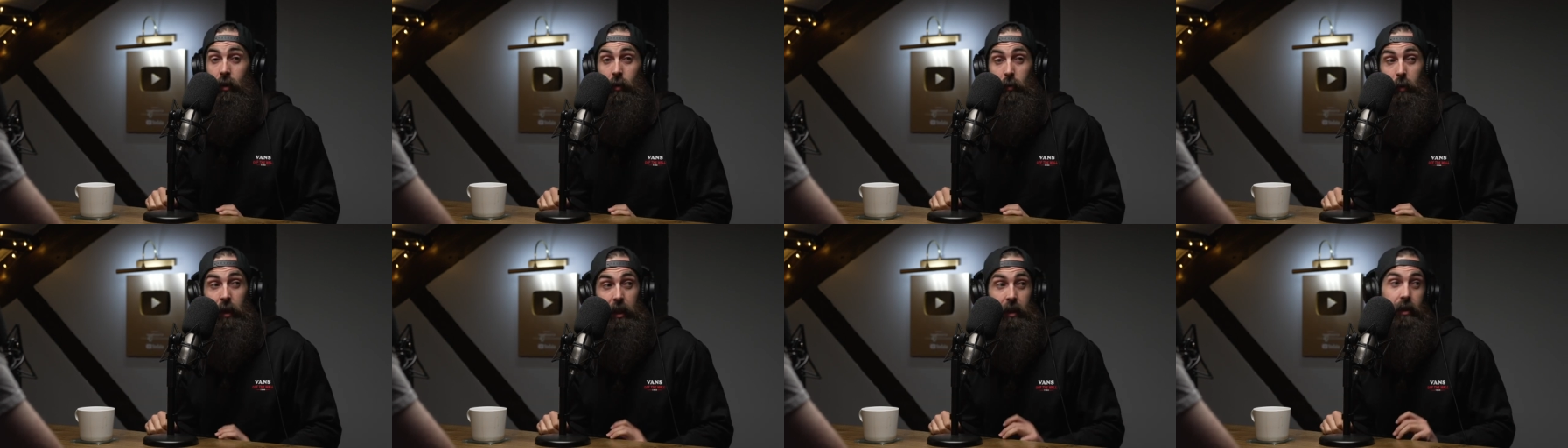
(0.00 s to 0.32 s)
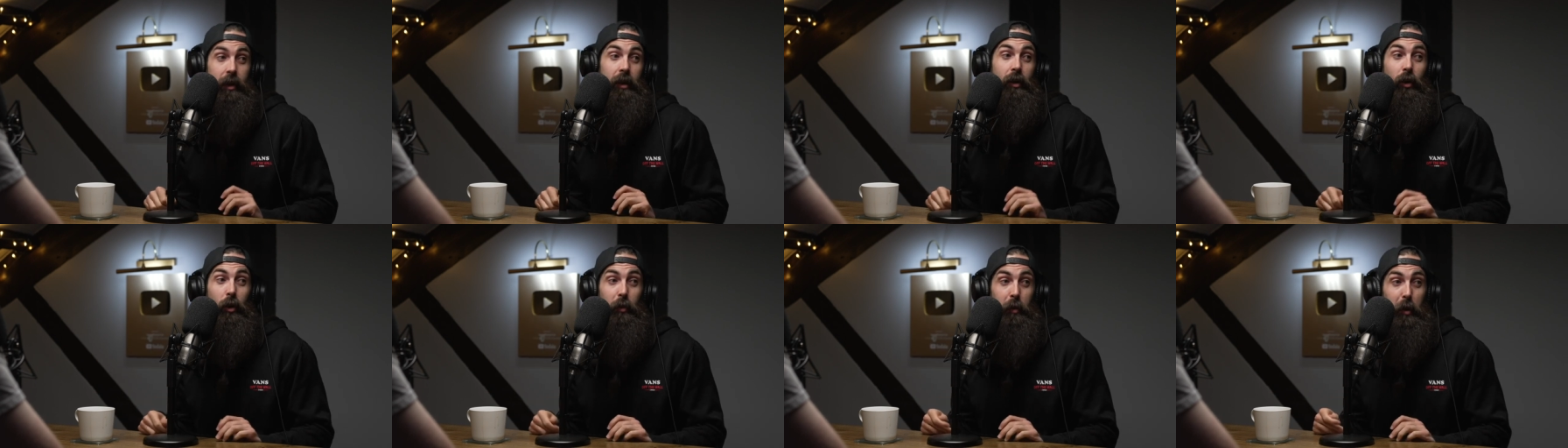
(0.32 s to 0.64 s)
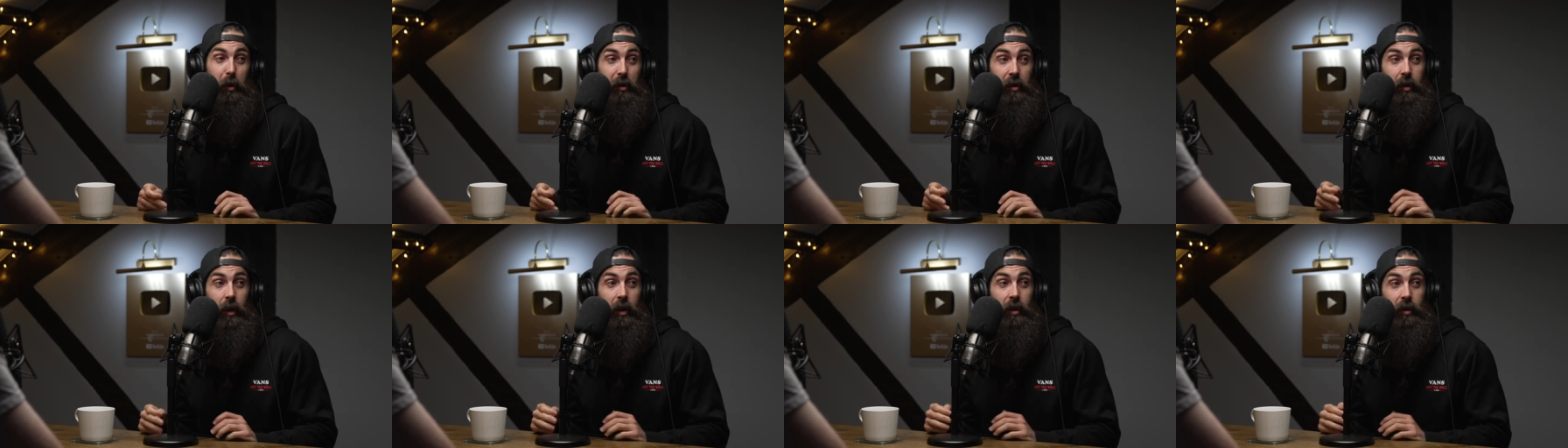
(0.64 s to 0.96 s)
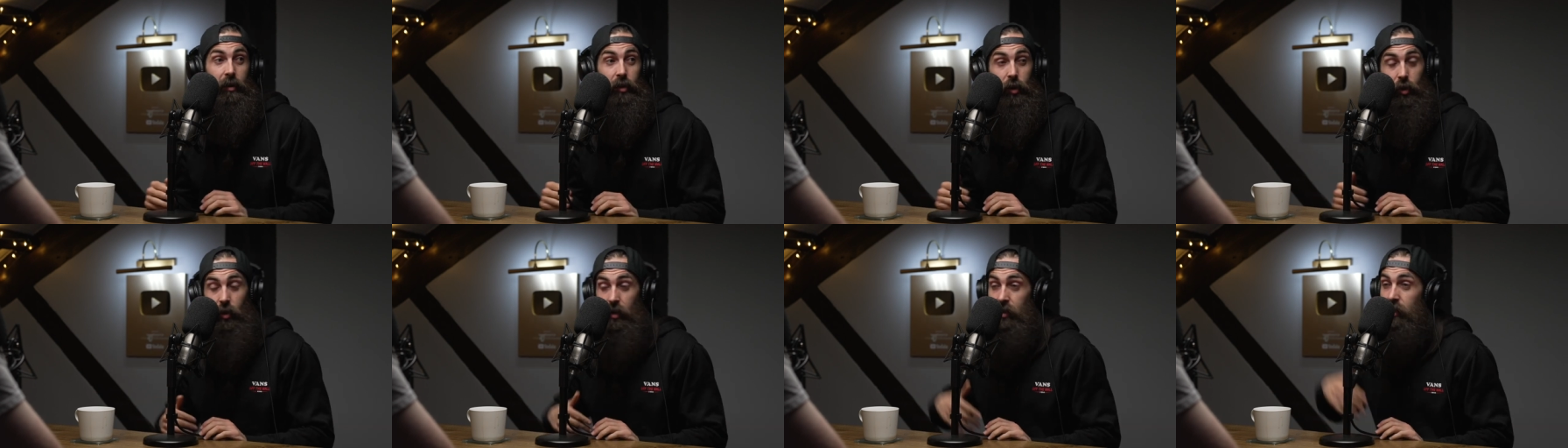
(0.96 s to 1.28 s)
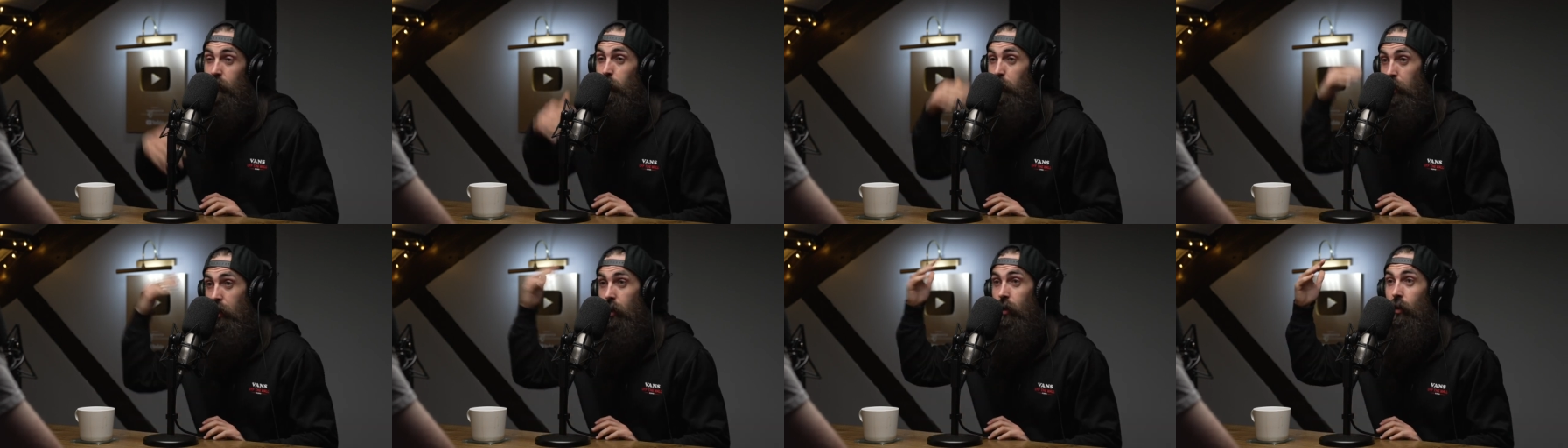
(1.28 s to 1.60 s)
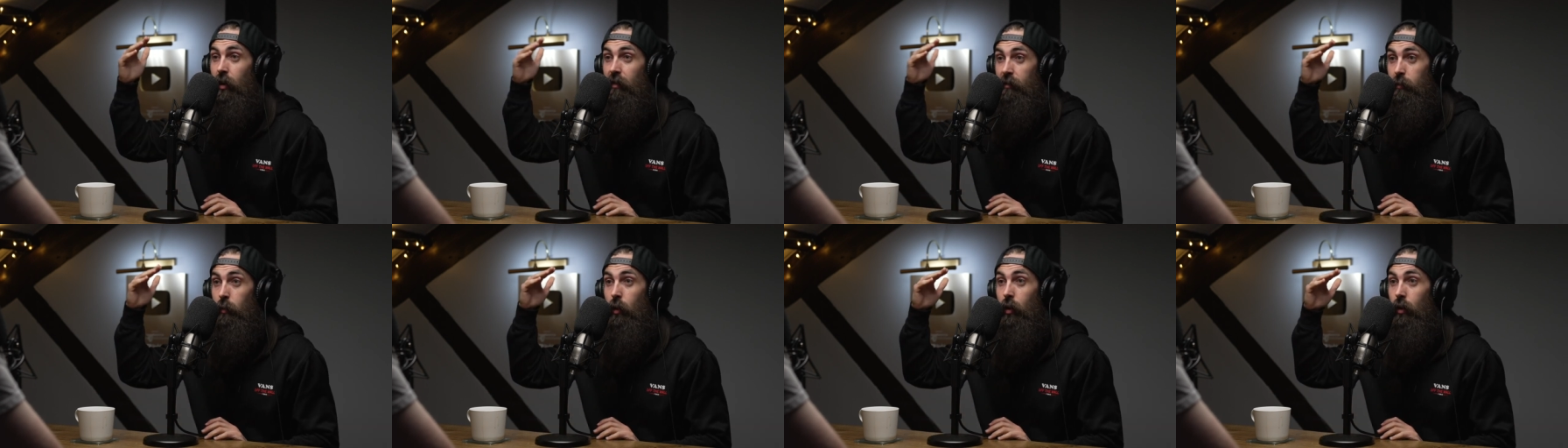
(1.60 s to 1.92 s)
maintain homeostasis, tries to burn
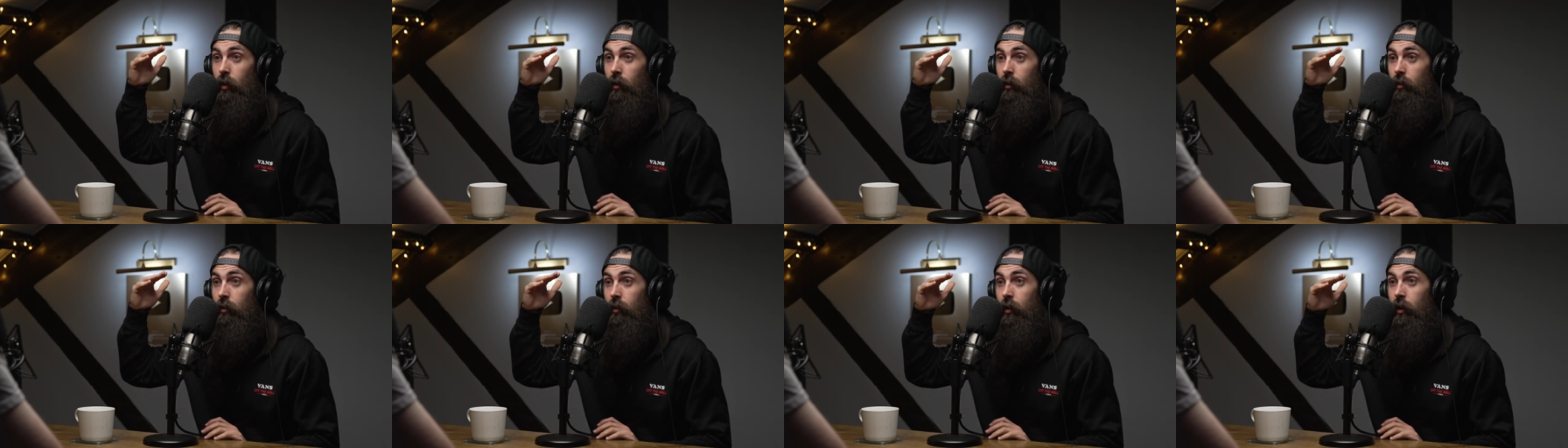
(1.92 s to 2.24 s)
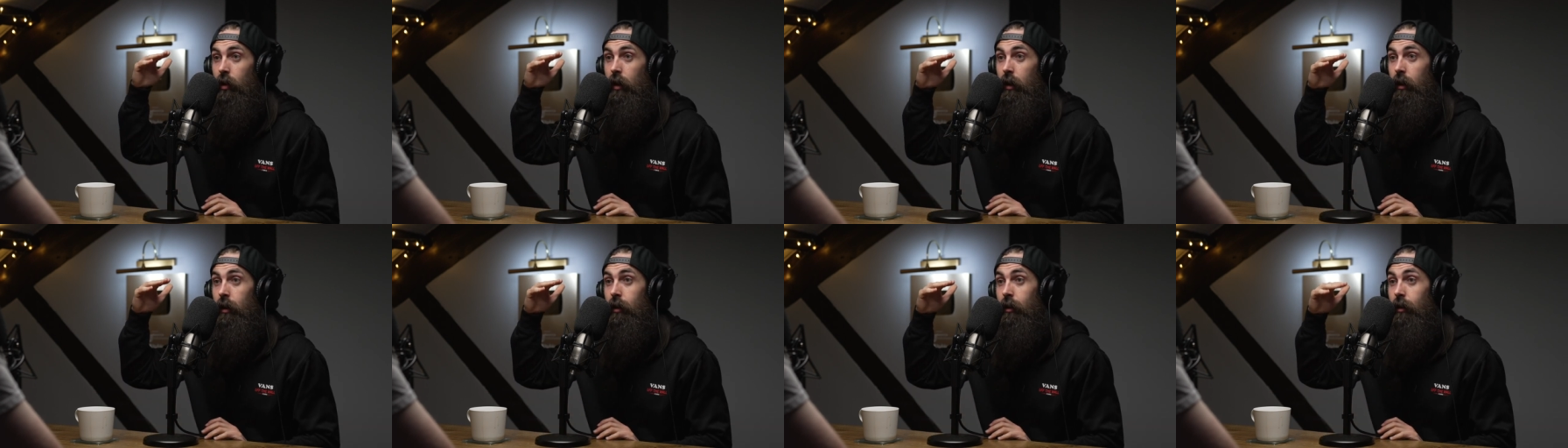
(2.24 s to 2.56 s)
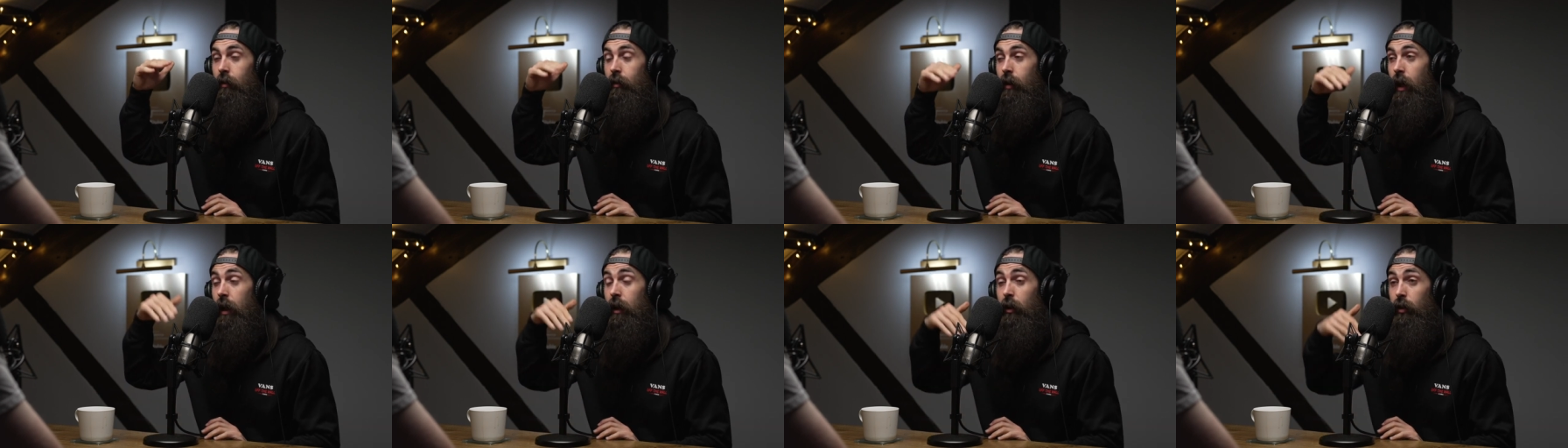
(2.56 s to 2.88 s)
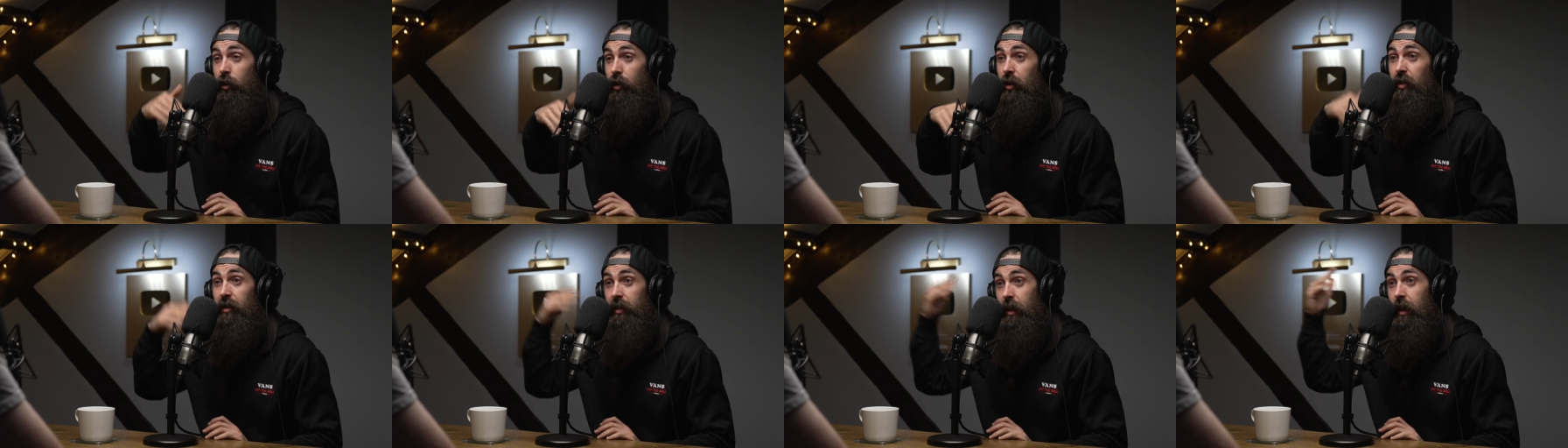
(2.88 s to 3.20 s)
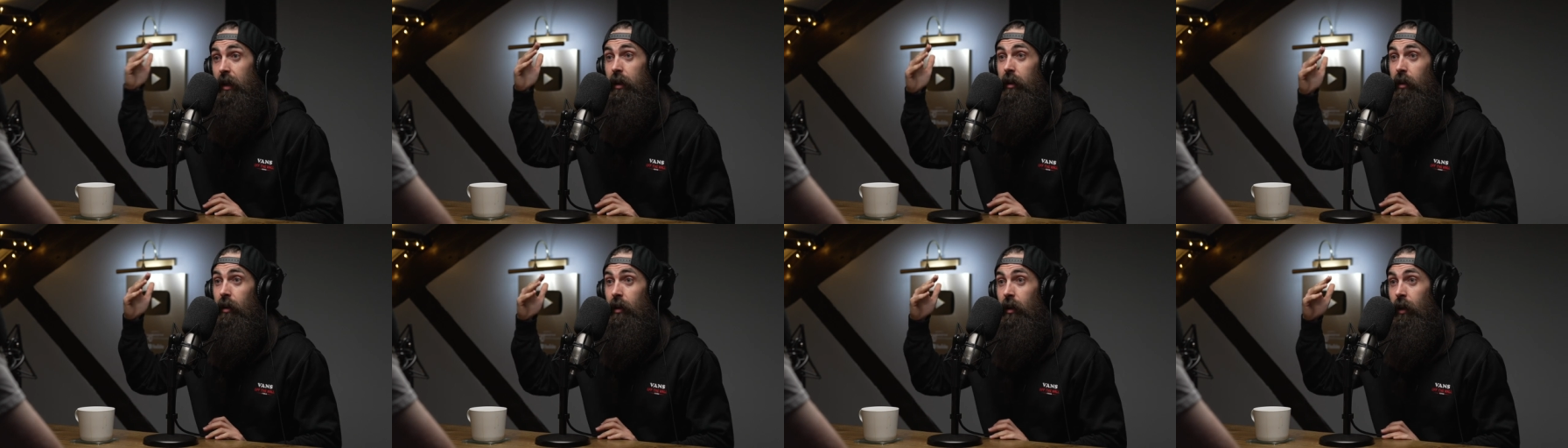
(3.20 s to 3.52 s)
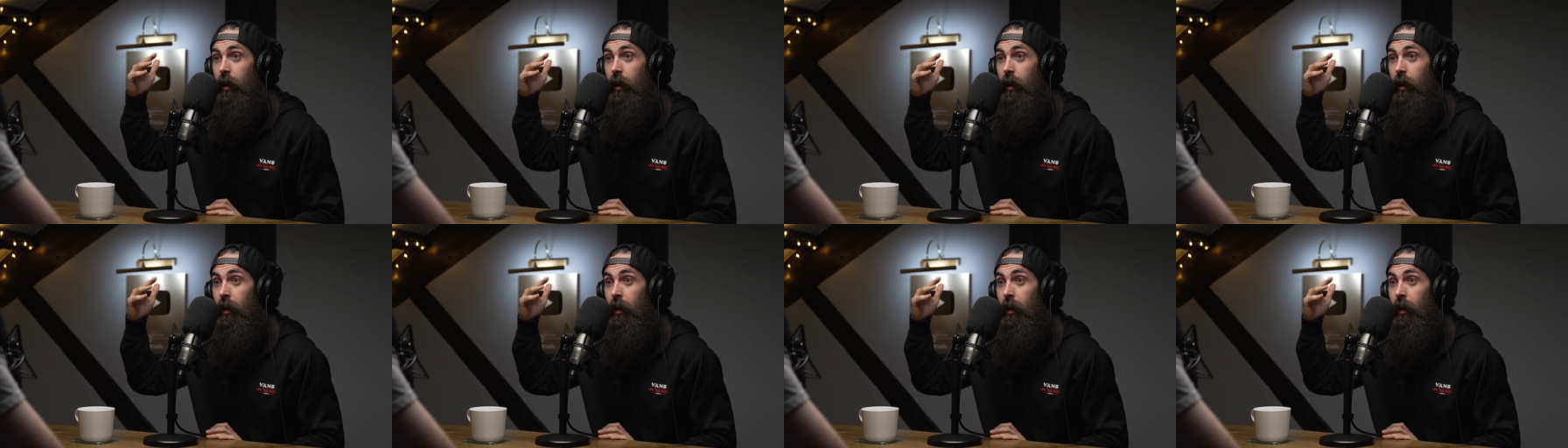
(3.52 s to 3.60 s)
off more uh, energy as heat.